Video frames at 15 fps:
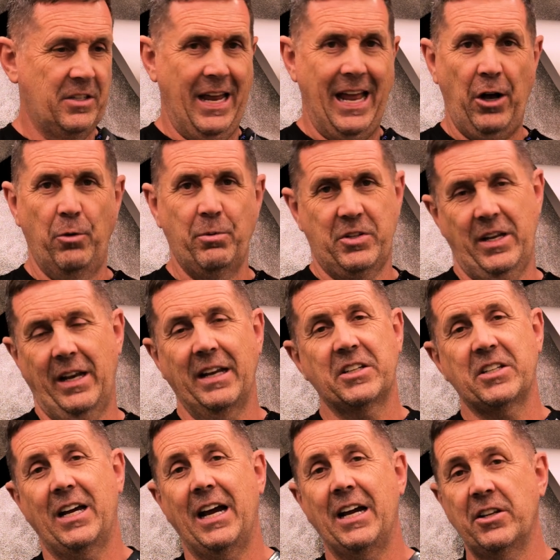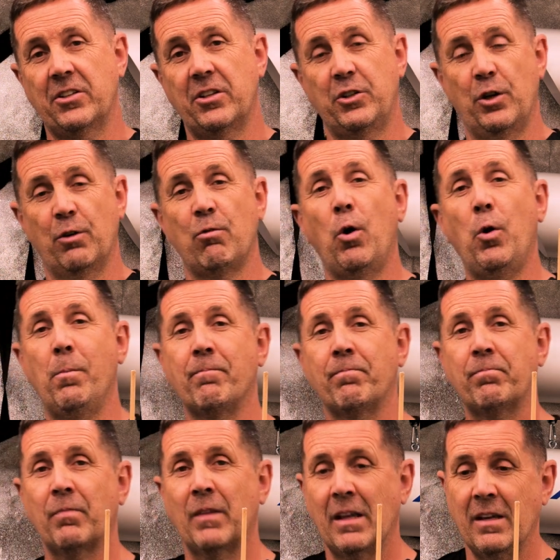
to help sanitize your room.